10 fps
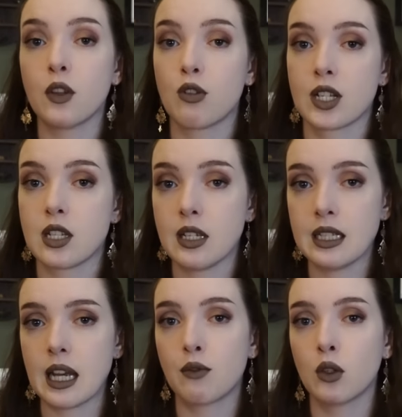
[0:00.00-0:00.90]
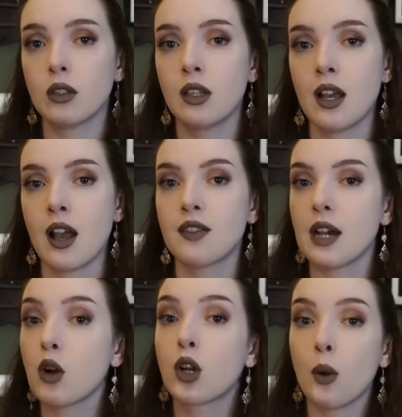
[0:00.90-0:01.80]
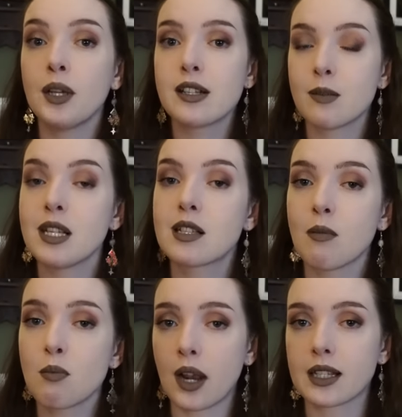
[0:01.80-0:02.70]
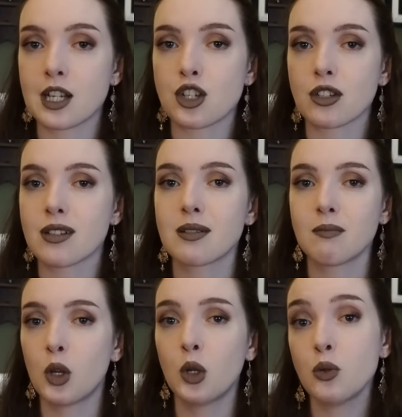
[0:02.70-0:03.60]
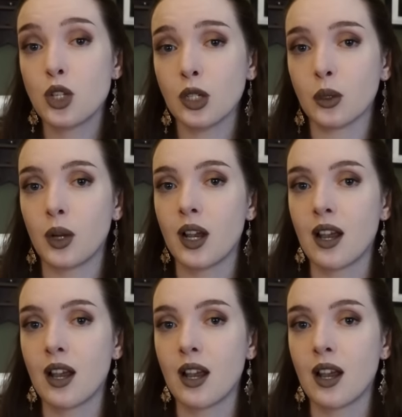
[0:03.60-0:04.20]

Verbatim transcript: the Christian devil, there are going to be some practitioners who do.